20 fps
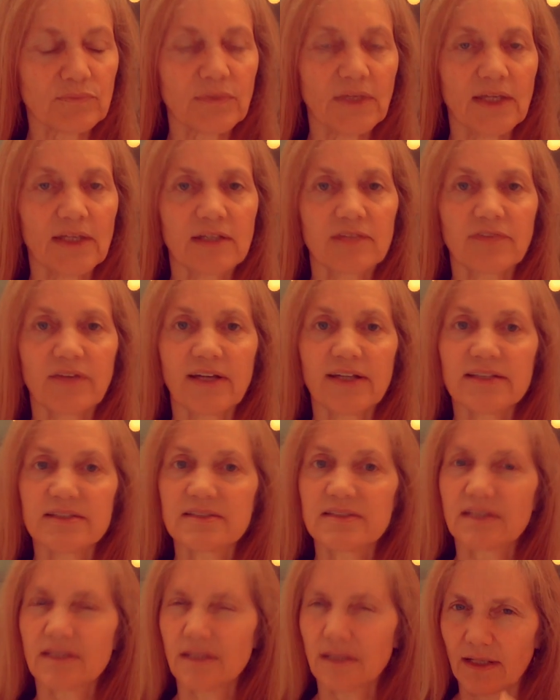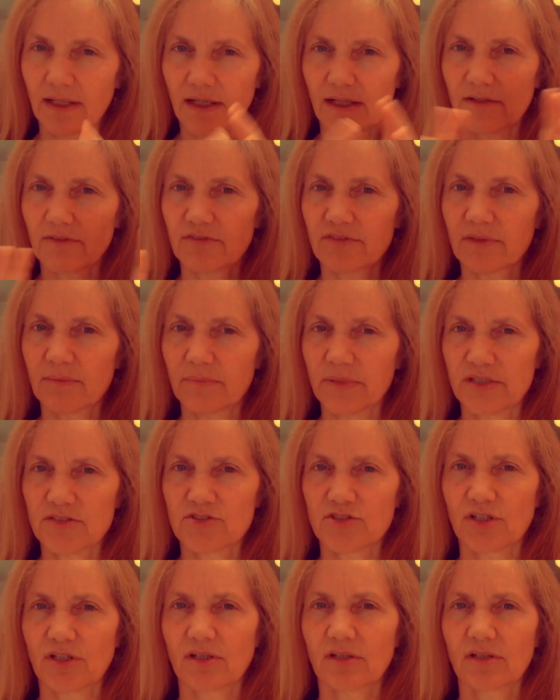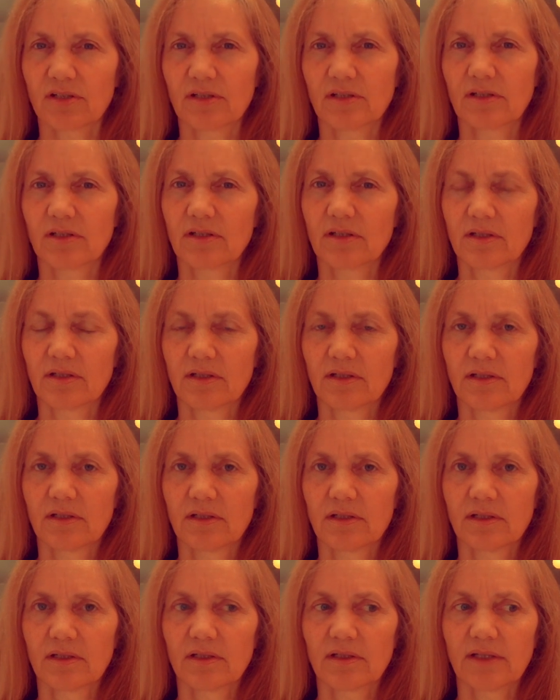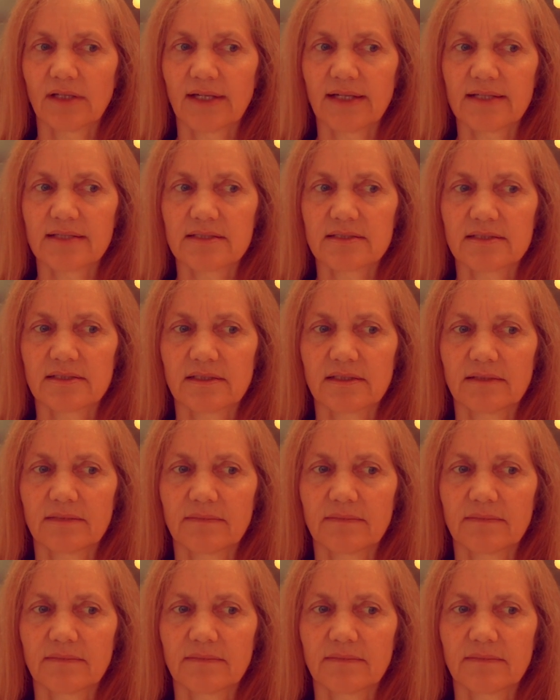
and if I didn't have the binging as